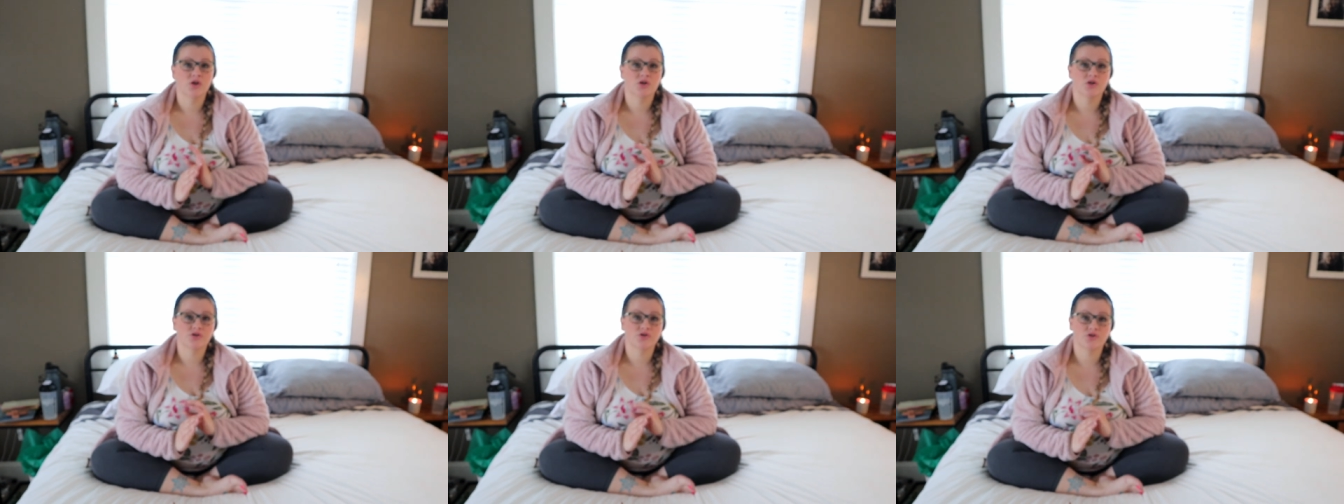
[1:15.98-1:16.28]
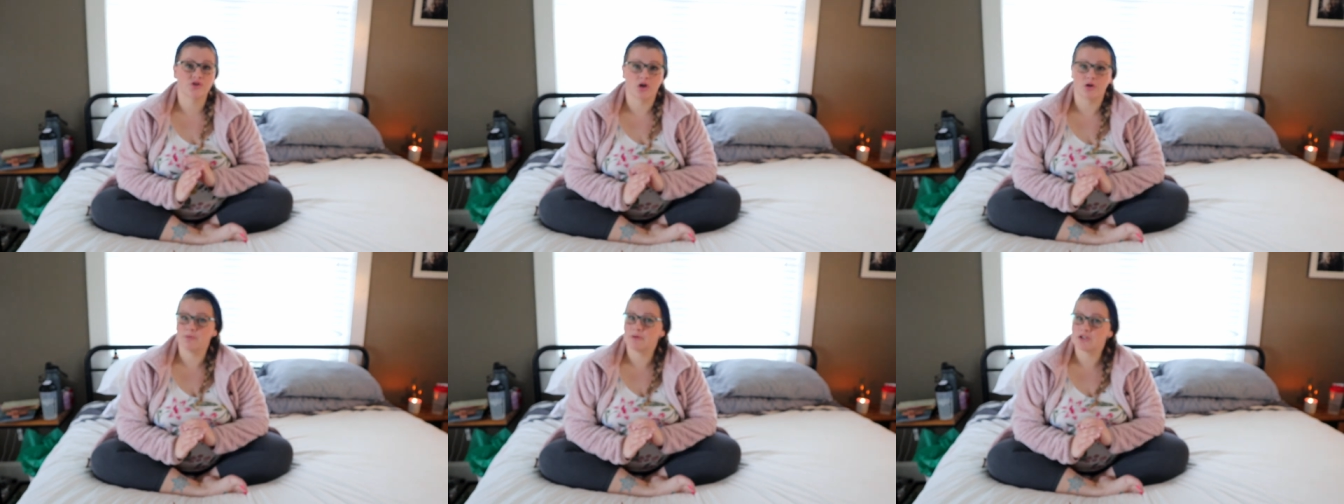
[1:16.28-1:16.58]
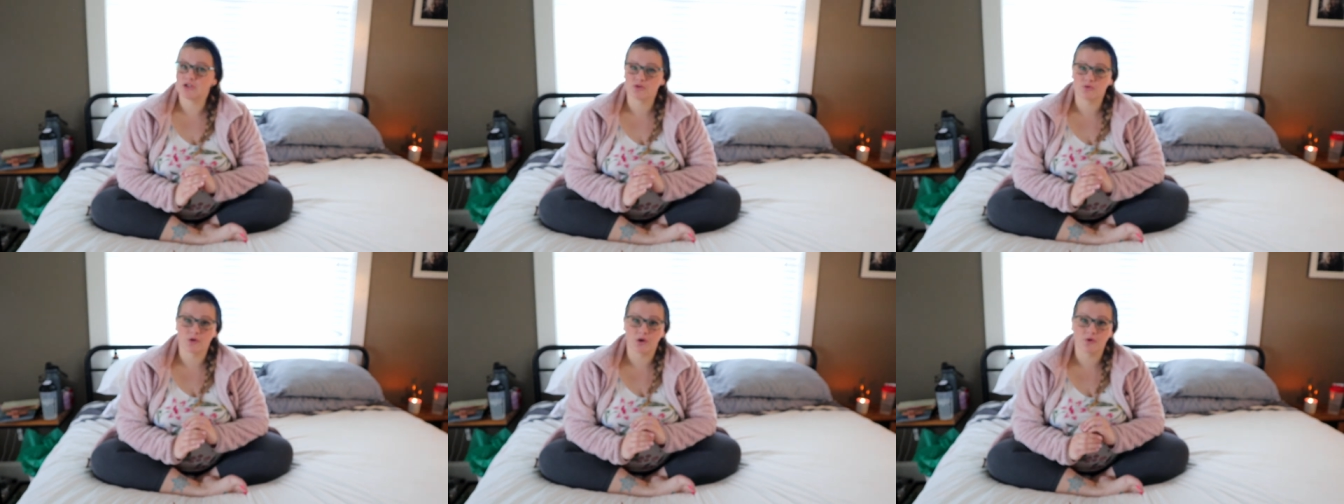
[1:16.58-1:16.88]
so
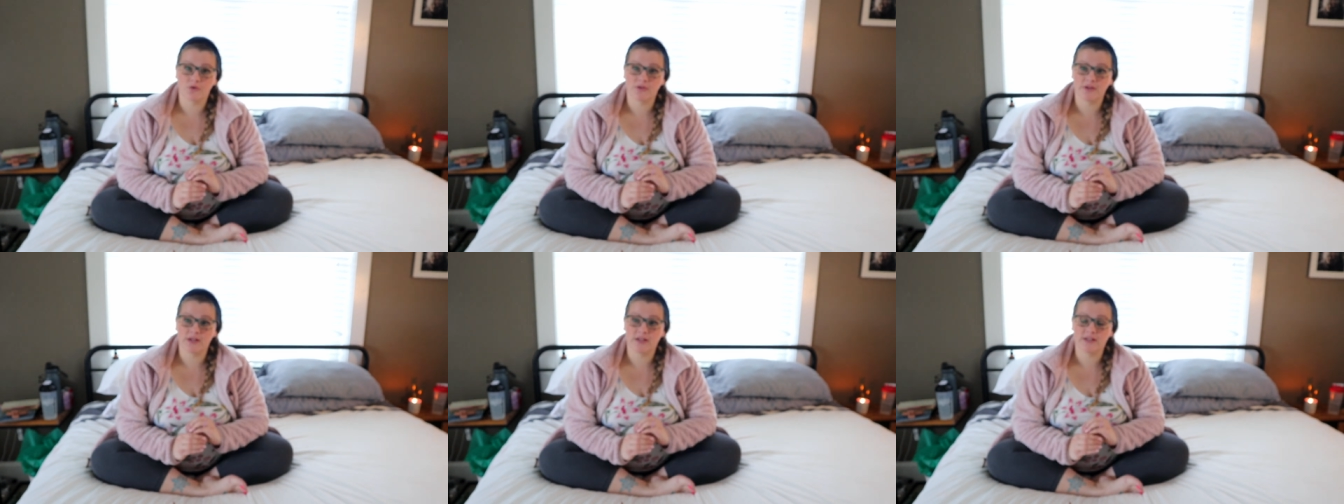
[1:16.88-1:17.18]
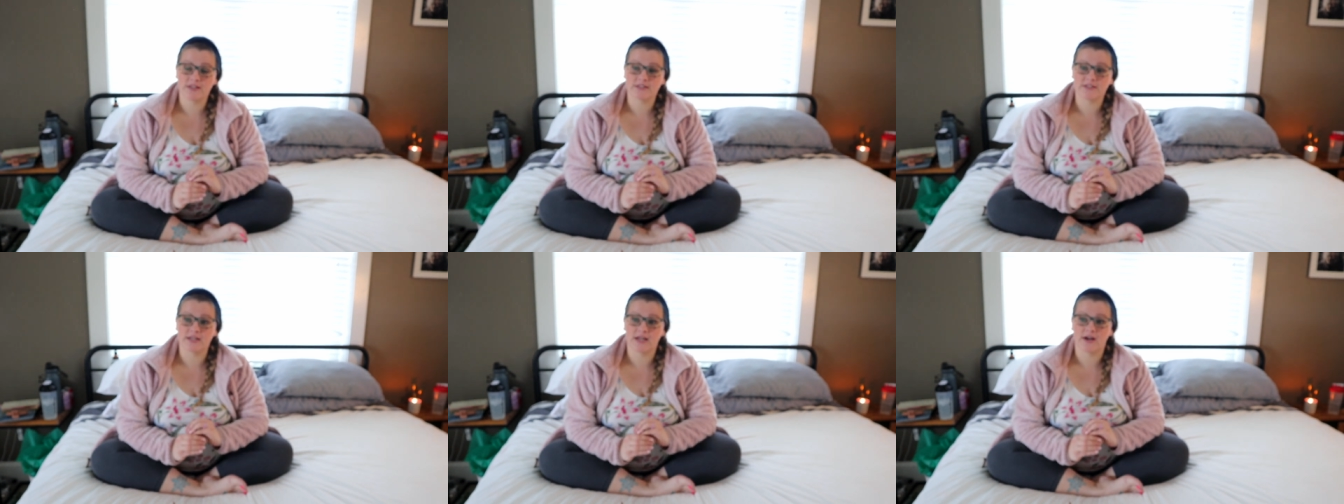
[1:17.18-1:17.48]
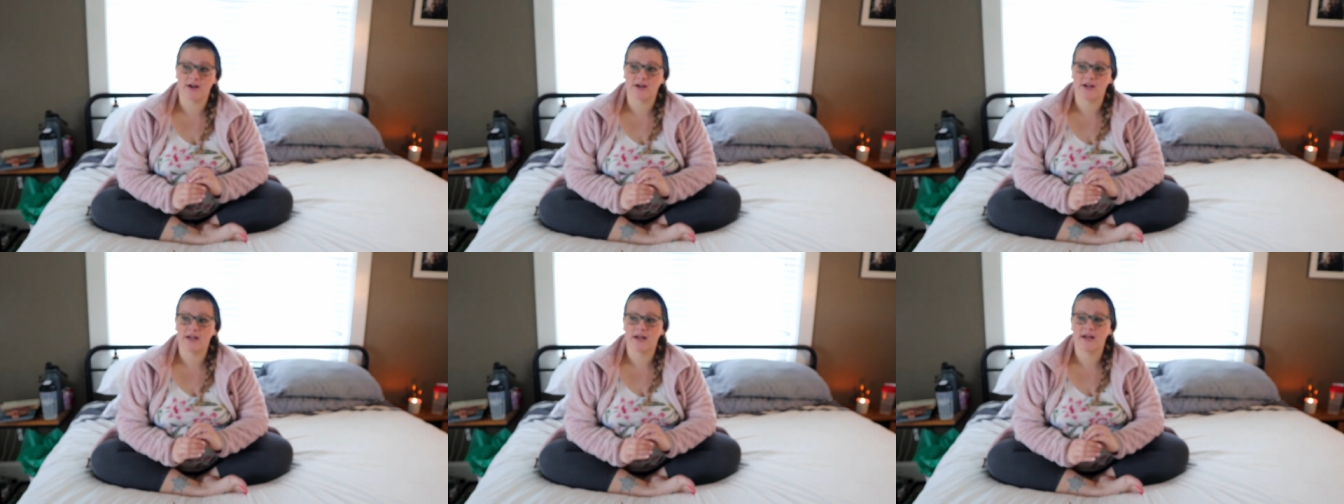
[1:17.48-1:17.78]
much growth in this
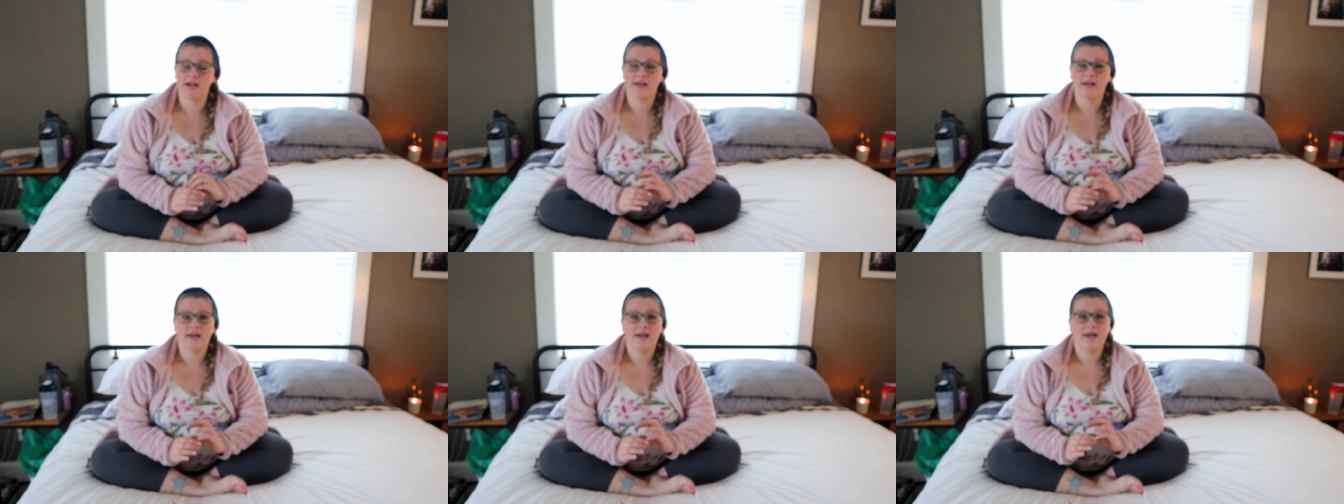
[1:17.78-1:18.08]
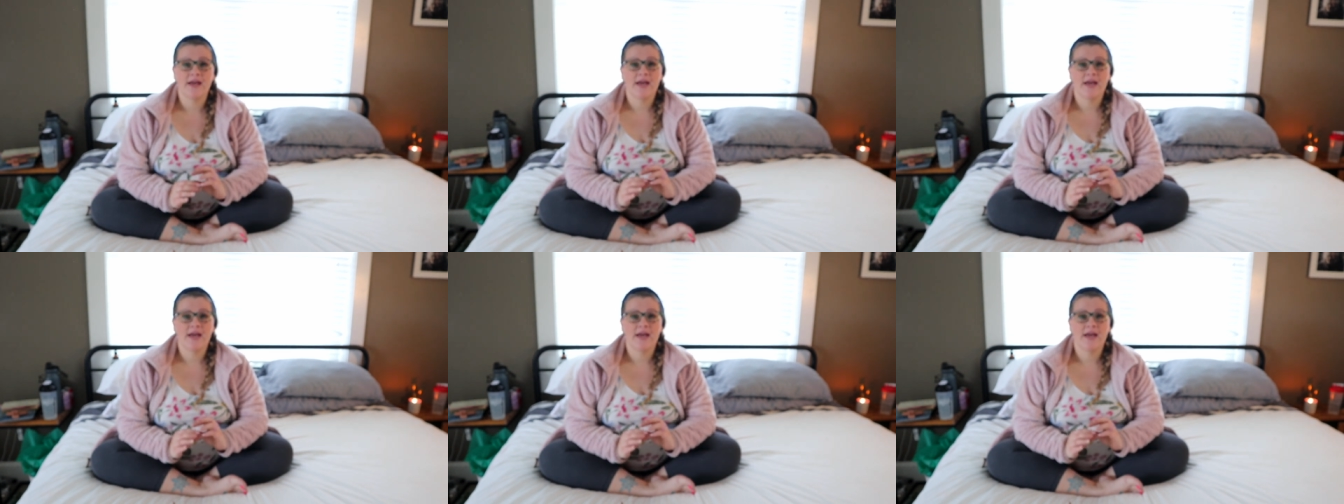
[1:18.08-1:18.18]
area,